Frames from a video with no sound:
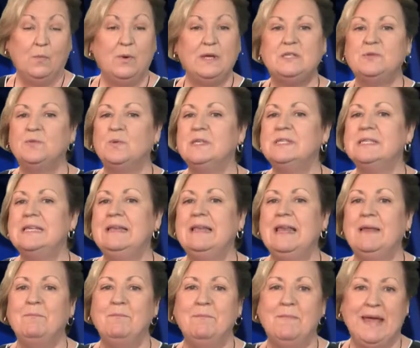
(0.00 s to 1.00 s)
which was
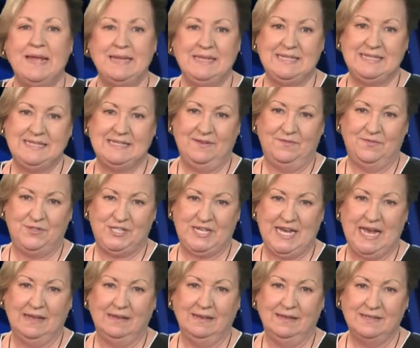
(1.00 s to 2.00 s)
an immense
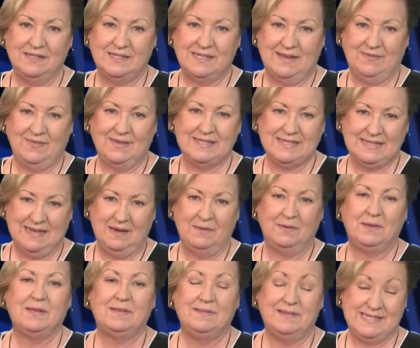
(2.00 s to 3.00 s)
challenge at the
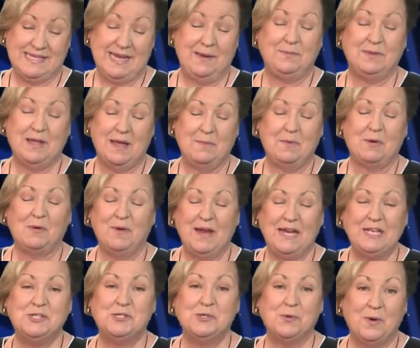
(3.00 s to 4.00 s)
same, time a
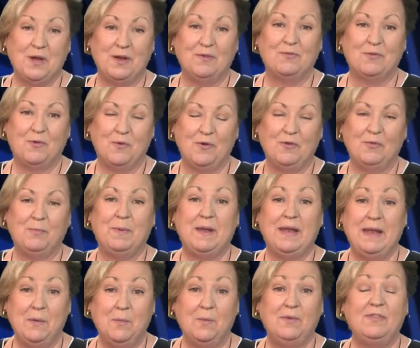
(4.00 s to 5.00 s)
great joy of course
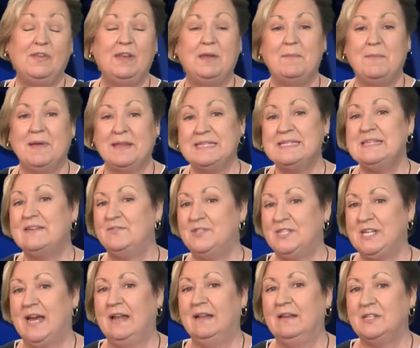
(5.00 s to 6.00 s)
but it was an immense
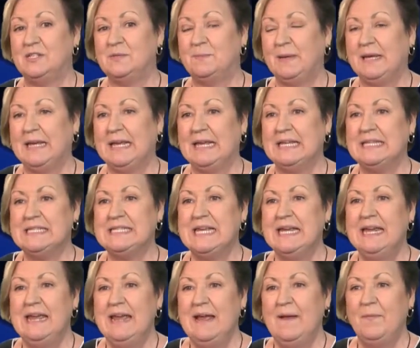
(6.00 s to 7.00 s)
challenge because
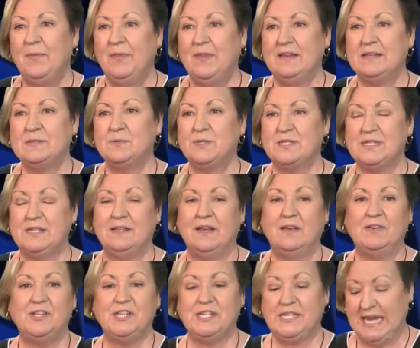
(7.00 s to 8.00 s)
this was an
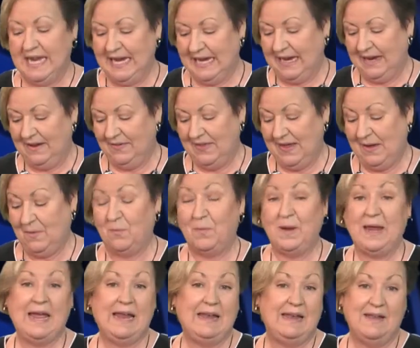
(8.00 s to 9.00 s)
undertaking that
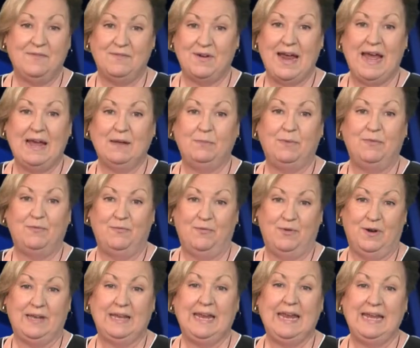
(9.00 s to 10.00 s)
we had never had
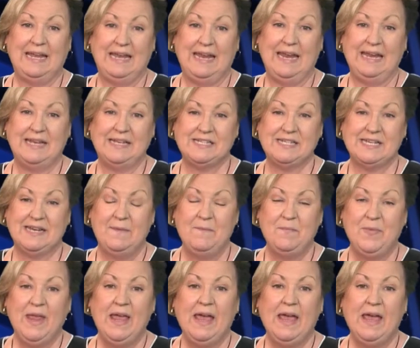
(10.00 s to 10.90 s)
before at kth